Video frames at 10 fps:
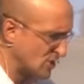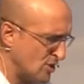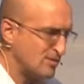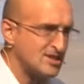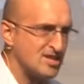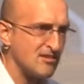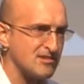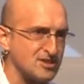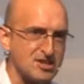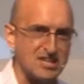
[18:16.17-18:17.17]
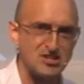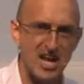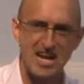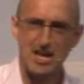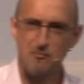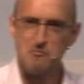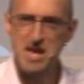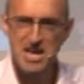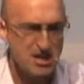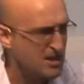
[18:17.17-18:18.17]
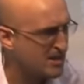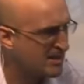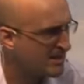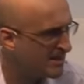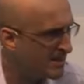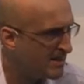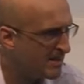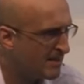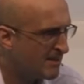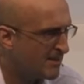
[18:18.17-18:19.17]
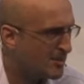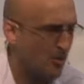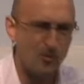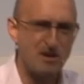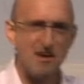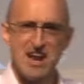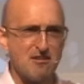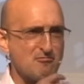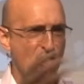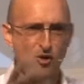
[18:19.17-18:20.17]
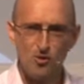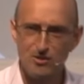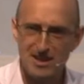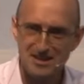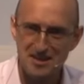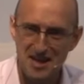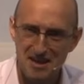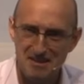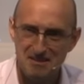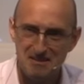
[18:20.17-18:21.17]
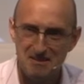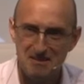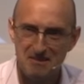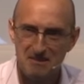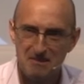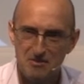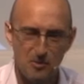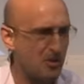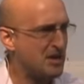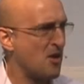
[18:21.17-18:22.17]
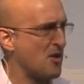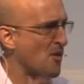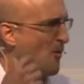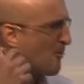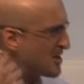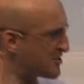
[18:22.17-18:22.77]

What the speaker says: you seriously telling me that we've had it wrong all these years? That we don't know what we're